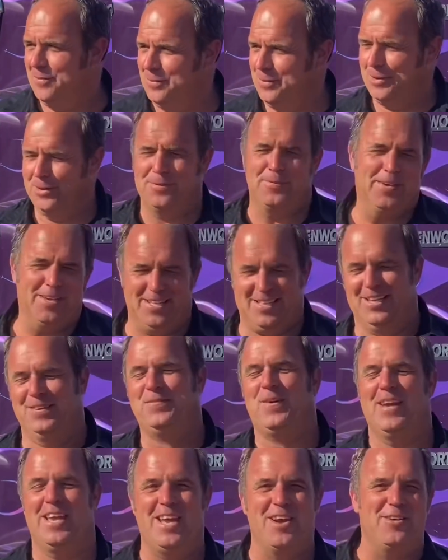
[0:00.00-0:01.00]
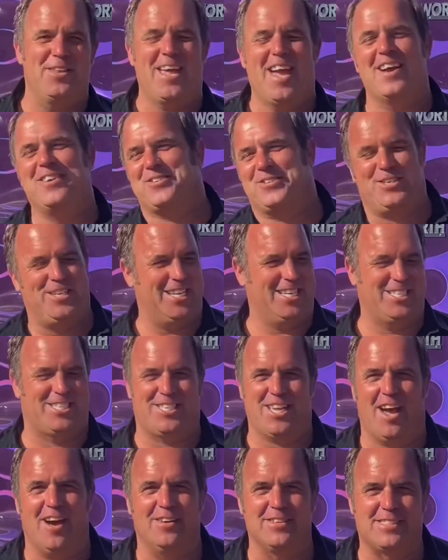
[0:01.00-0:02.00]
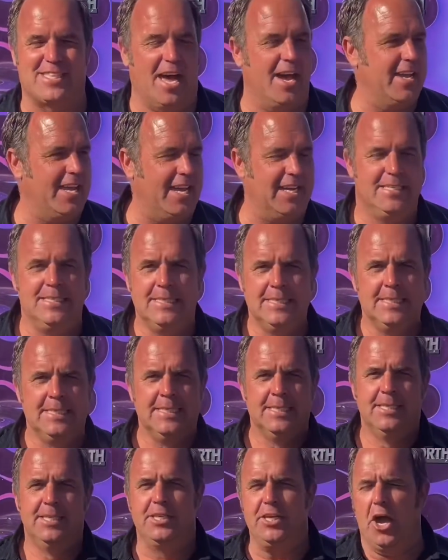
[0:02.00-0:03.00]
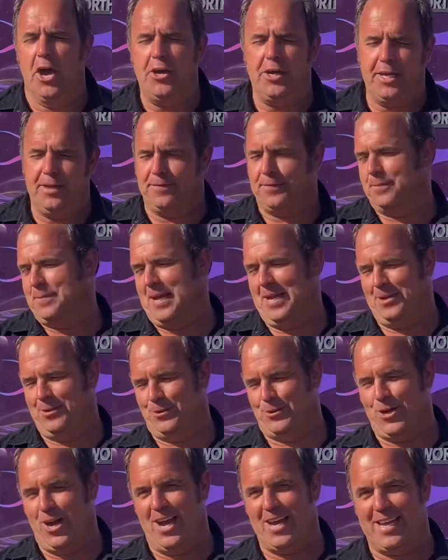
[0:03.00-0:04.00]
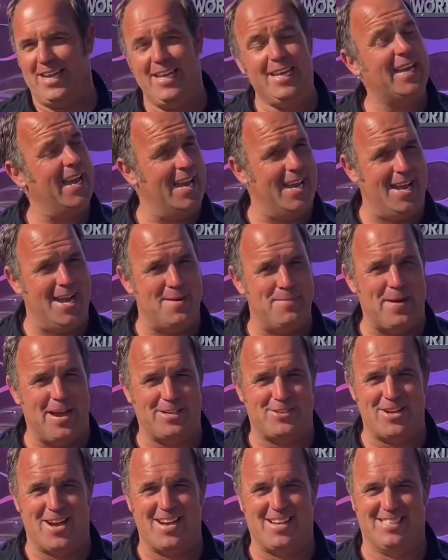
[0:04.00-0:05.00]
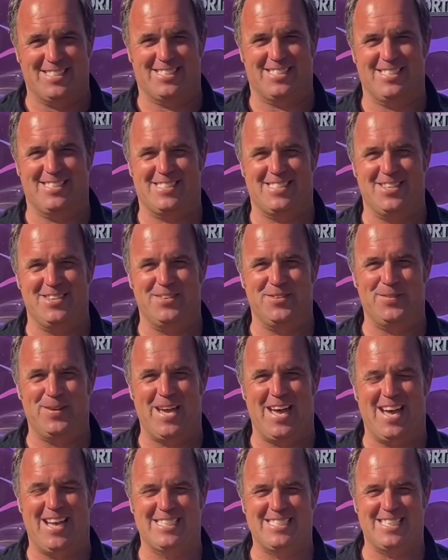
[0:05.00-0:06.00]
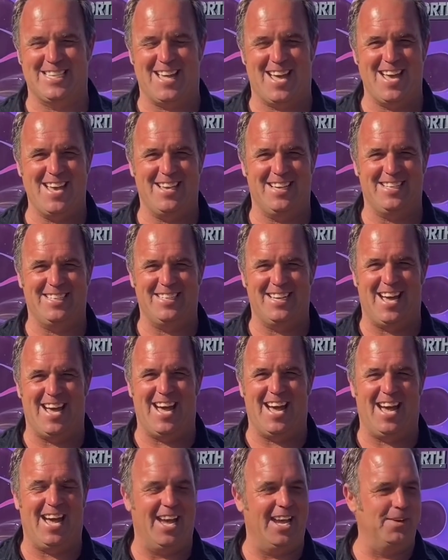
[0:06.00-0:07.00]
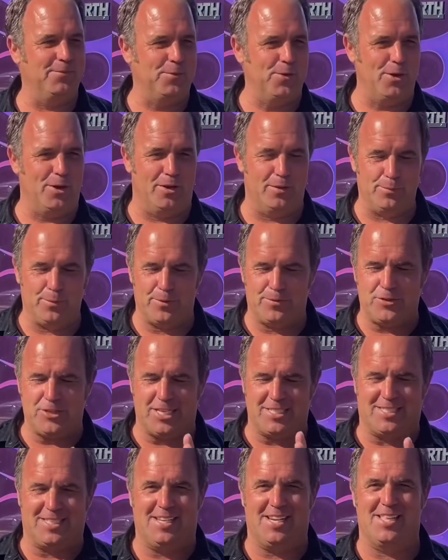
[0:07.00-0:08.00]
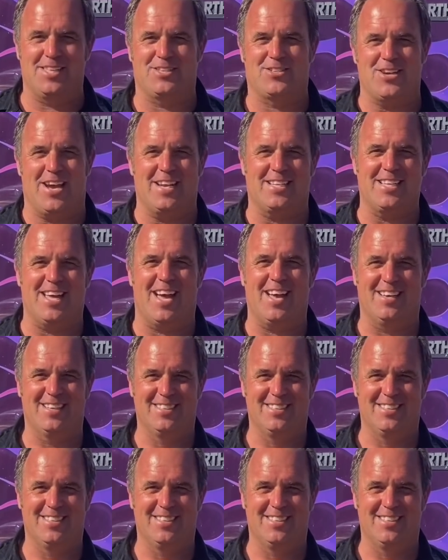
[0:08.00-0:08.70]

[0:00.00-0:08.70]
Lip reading: We're here at the 100 year show, and so yeah, Yogi from Kendall Trucking and Outback Truckers is who we are today, and we're on with just another tractor.